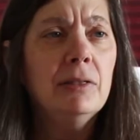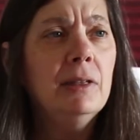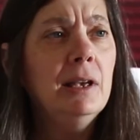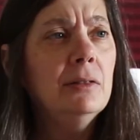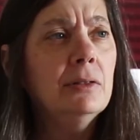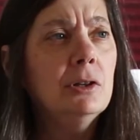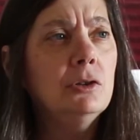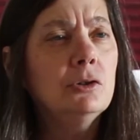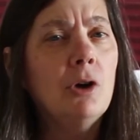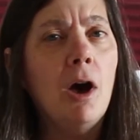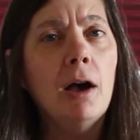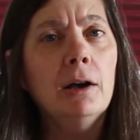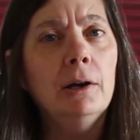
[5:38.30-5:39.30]
think the
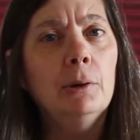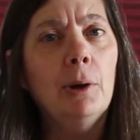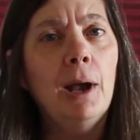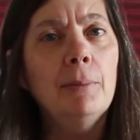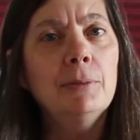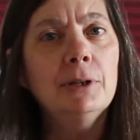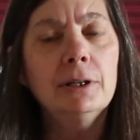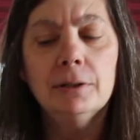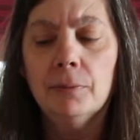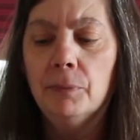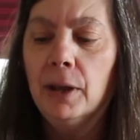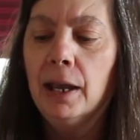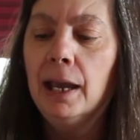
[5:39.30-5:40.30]
dog grabbed it.
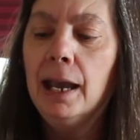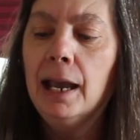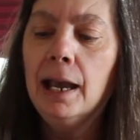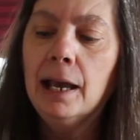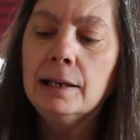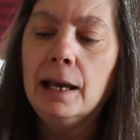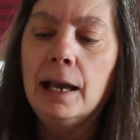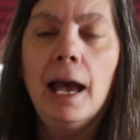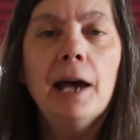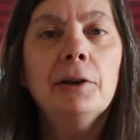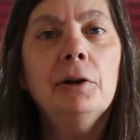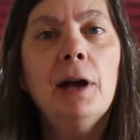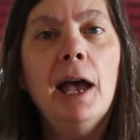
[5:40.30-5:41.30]
And I
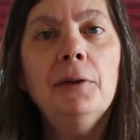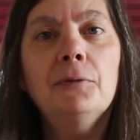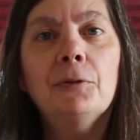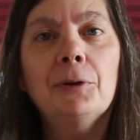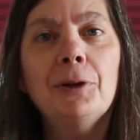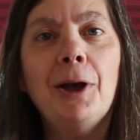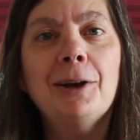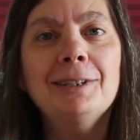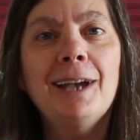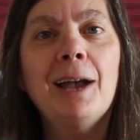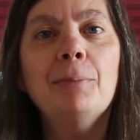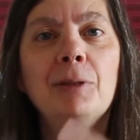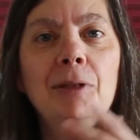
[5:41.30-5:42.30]
had her head for a long
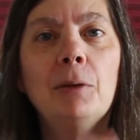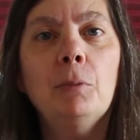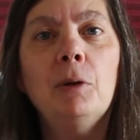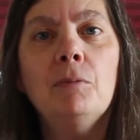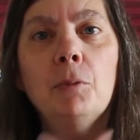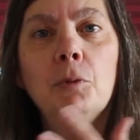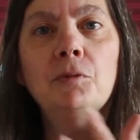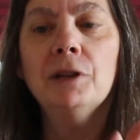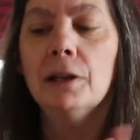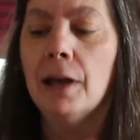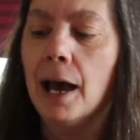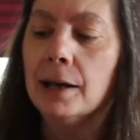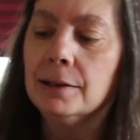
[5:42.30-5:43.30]
time, and then we moved
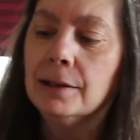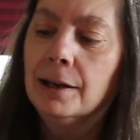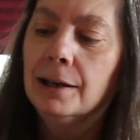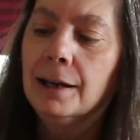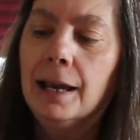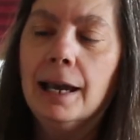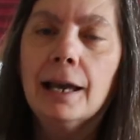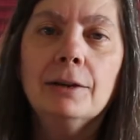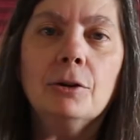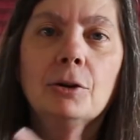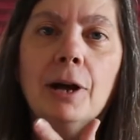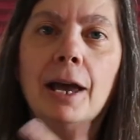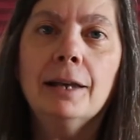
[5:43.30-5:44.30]
a lot
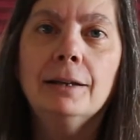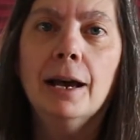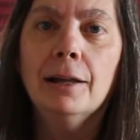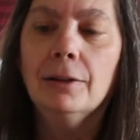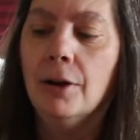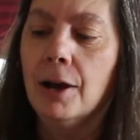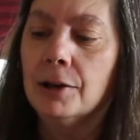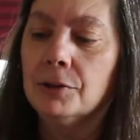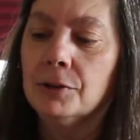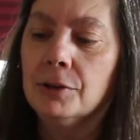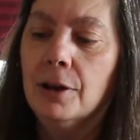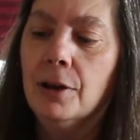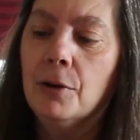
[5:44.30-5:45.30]
and her head got
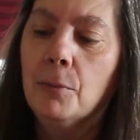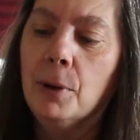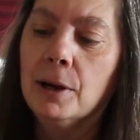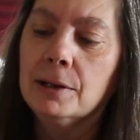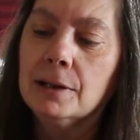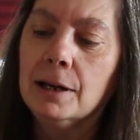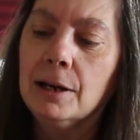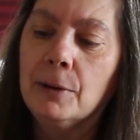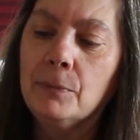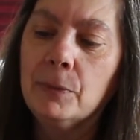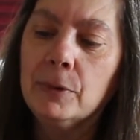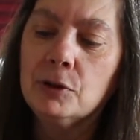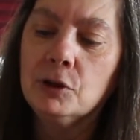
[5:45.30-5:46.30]
lost. But
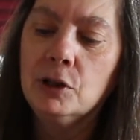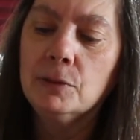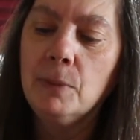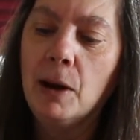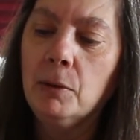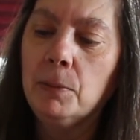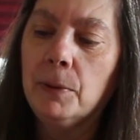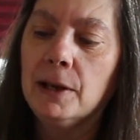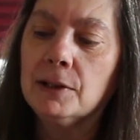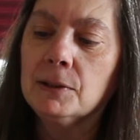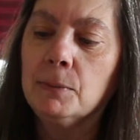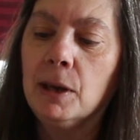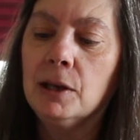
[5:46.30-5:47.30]
she's my
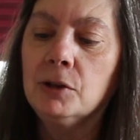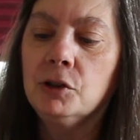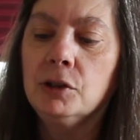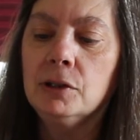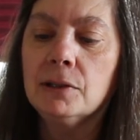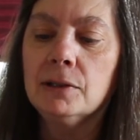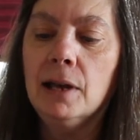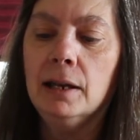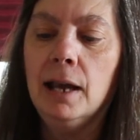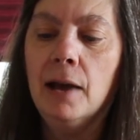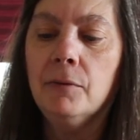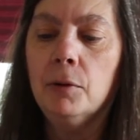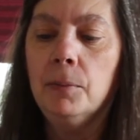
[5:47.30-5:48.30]
replacement. She does not
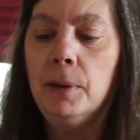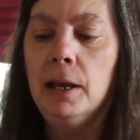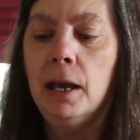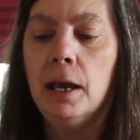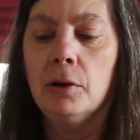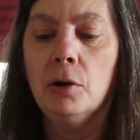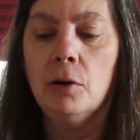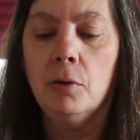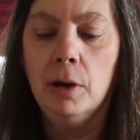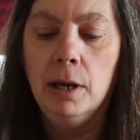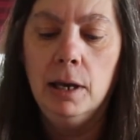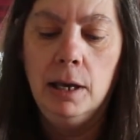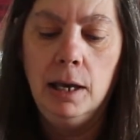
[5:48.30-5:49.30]
have her
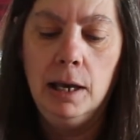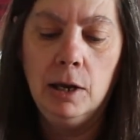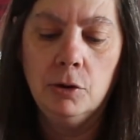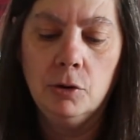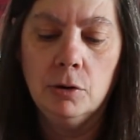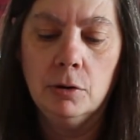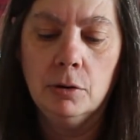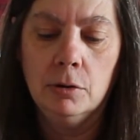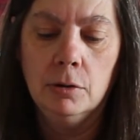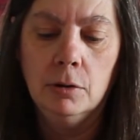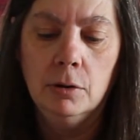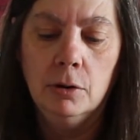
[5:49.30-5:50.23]
piano and her,